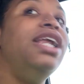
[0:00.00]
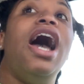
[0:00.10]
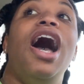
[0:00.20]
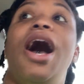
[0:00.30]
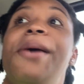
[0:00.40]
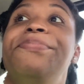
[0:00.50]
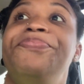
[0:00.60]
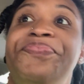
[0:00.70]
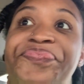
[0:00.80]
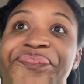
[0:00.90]
um,
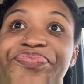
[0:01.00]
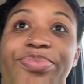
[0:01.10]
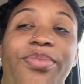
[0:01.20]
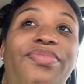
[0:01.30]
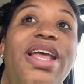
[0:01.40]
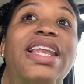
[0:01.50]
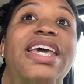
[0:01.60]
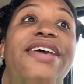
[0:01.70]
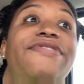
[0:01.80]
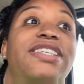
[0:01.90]

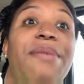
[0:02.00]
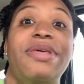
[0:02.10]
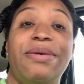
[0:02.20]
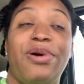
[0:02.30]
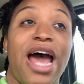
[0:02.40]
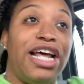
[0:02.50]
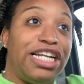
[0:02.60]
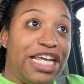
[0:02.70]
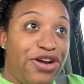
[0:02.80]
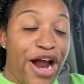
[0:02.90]
leave some of the product
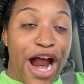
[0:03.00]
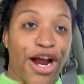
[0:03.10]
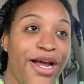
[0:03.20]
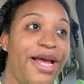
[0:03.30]
in your hair.